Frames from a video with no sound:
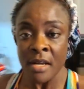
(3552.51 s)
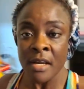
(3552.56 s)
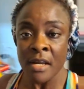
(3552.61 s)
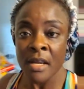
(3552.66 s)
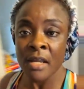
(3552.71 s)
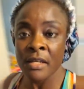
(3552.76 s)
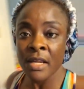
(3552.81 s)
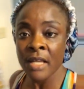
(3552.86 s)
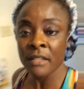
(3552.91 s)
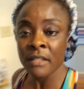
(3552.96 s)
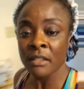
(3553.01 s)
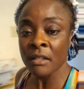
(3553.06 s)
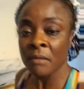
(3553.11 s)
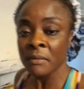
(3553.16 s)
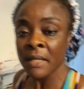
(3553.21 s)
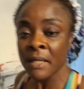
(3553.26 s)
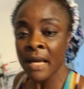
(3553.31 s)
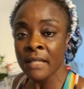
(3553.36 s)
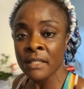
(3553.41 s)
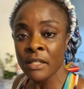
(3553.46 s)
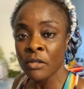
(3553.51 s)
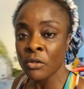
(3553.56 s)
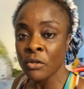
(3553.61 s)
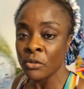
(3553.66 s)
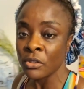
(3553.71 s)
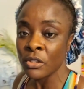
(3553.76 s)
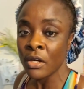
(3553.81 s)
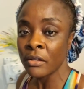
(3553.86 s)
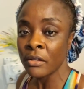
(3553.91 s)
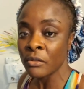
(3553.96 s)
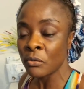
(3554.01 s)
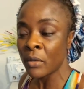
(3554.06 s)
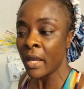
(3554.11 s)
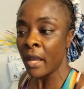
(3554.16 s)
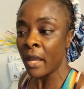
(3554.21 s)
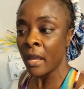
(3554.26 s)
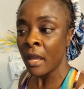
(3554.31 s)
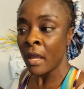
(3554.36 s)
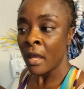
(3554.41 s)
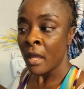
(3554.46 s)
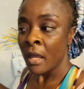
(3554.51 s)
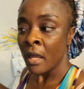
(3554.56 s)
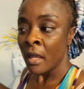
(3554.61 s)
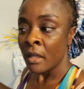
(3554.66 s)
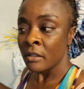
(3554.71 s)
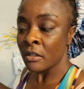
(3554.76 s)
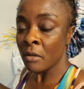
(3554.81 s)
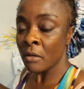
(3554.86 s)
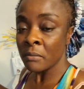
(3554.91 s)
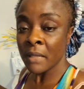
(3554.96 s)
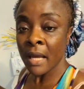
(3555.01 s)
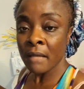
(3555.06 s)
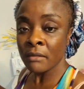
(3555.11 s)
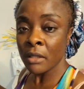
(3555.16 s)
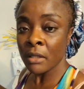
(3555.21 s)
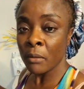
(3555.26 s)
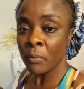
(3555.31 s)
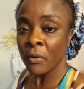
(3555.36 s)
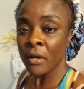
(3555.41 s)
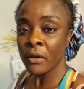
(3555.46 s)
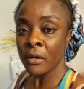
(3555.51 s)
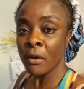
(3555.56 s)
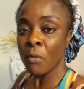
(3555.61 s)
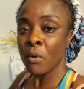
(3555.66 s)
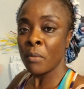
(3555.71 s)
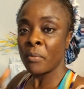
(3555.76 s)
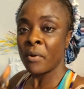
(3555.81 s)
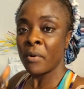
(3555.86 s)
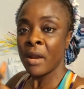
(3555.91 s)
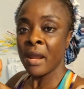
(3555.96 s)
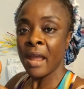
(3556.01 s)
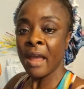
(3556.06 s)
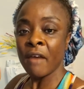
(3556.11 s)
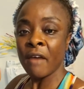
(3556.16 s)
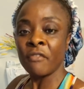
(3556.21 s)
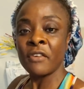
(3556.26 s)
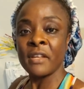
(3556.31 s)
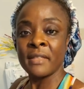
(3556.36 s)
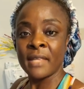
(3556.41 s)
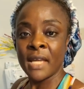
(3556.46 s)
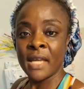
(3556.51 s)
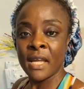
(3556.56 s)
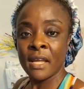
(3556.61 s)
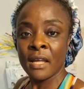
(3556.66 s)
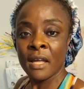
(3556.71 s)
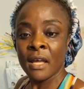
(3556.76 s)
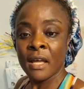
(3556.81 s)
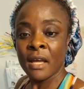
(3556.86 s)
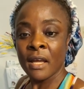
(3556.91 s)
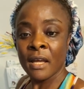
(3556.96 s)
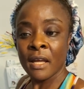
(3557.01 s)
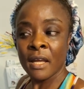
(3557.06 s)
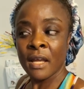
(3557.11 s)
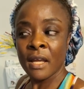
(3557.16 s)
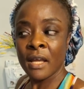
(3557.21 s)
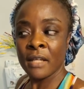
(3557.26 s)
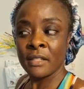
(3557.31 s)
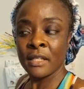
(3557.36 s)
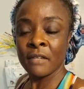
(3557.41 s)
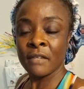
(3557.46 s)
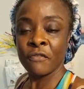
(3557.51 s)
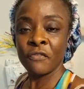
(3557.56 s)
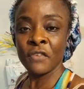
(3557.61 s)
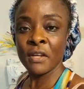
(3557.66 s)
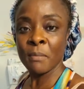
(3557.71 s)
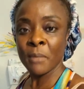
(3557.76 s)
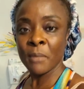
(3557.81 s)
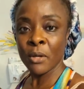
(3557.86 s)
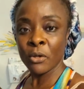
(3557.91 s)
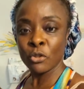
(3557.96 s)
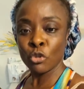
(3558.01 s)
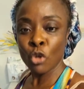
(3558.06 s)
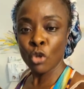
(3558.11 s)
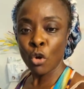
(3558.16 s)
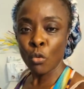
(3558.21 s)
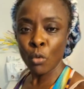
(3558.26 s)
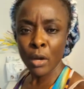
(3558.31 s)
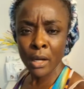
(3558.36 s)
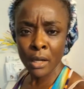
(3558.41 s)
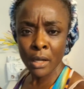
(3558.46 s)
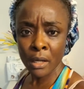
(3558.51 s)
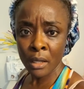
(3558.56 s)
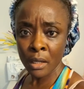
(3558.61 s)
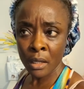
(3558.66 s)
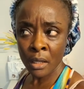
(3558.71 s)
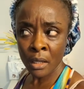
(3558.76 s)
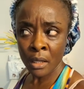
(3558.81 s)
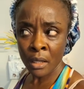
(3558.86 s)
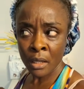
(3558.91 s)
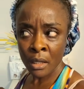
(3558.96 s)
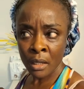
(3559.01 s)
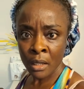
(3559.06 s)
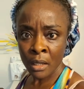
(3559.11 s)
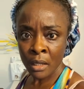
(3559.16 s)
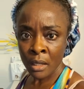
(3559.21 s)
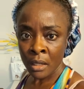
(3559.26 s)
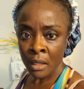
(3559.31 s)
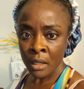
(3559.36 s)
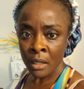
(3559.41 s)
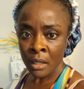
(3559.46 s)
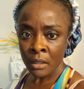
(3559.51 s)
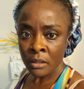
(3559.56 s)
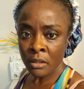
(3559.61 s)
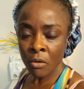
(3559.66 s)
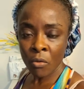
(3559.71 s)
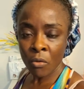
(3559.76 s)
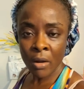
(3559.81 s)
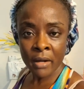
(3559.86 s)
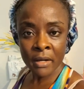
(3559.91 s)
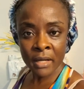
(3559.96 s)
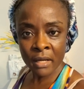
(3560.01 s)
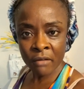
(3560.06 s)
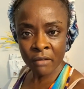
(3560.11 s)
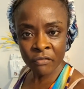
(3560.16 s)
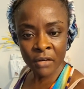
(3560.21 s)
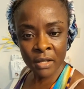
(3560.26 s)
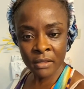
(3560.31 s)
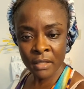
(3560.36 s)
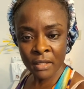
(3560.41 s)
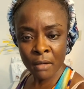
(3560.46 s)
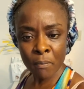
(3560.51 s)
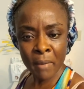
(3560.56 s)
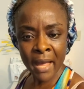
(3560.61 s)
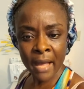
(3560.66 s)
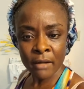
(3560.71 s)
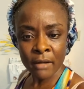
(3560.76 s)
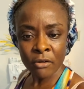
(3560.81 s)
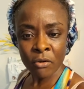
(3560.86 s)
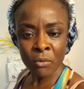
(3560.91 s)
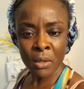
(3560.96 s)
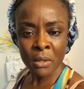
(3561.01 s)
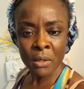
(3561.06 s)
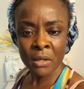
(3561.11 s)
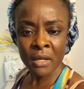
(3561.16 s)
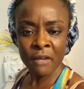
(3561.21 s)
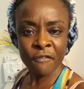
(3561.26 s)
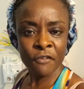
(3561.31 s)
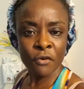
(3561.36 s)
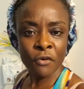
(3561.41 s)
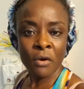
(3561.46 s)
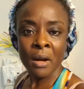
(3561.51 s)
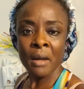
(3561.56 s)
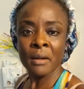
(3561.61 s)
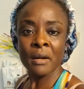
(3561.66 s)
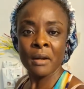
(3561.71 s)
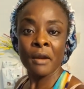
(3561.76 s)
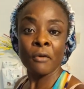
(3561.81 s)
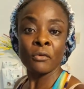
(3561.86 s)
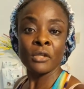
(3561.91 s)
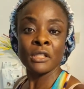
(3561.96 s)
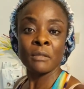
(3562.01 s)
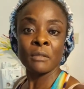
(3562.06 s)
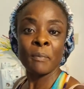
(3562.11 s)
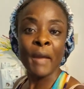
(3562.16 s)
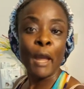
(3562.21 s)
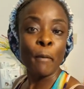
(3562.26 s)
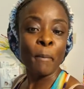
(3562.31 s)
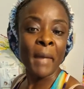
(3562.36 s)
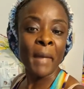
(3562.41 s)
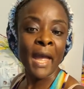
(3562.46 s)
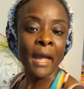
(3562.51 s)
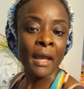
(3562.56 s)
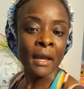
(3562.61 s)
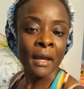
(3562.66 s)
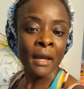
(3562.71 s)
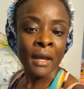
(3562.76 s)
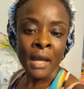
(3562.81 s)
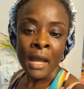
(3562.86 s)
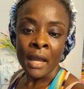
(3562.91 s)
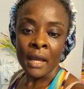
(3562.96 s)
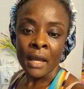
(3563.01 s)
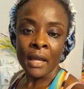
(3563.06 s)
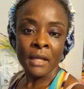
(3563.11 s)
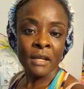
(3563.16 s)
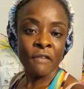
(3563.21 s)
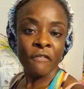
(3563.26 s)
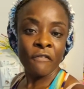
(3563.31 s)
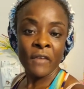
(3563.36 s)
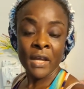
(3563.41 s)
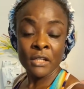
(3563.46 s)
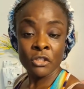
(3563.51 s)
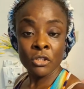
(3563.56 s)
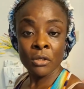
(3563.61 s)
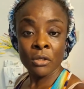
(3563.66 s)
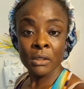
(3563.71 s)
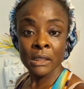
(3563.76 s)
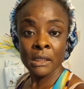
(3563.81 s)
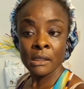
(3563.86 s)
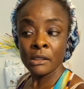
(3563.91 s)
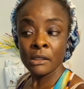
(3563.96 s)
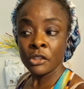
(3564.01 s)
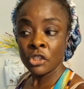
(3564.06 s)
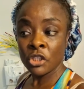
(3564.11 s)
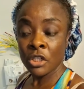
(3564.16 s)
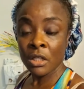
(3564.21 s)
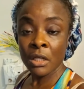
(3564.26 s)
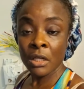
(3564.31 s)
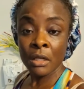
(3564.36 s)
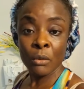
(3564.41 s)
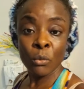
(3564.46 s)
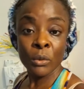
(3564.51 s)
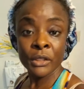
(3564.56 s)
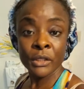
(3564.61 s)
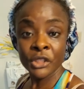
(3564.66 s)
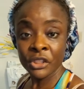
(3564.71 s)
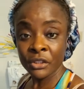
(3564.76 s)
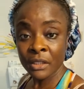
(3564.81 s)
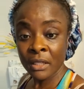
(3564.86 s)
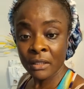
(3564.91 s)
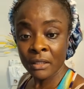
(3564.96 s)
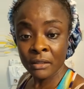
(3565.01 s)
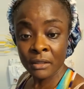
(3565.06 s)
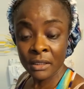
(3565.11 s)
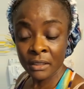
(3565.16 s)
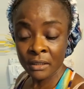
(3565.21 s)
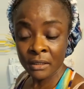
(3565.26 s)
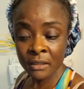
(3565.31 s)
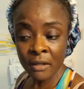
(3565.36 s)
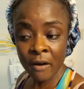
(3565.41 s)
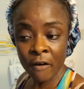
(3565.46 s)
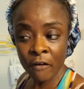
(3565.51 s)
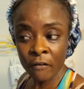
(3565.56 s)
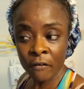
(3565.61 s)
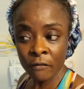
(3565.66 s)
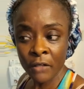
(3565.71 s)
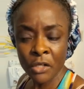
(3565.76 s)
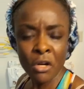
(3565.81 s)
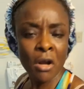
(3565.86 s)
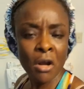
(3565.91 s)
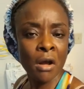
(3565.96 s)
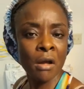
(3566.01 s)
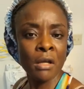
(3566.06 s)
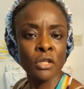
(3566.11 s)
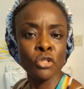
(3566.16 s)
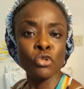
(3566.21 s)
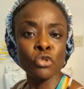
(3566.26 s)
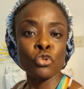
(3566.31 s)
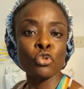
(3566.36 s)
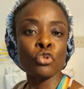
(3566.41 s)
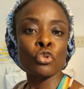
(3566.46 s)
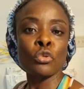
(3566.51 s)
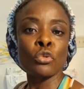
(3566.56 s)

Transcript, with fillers: And then sometimes it goes the other way. Sometimes the brother will bring everything and the female don't want to don't want to give nothing back, don't want to give no honor and respect back. And eventually she get what she deserve. You know, you